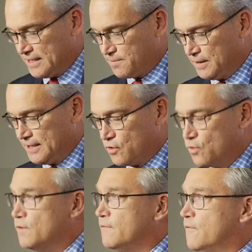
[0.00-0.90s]
its
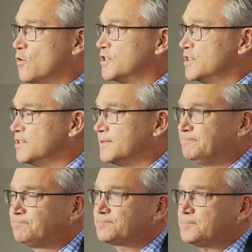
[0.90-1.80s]
political fortunes?
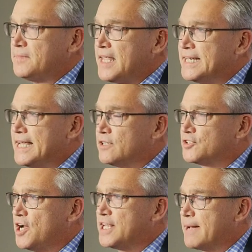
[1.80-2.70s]
Now,
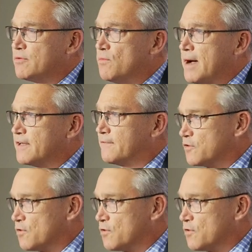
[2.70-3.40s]
Tony Abbott will make a few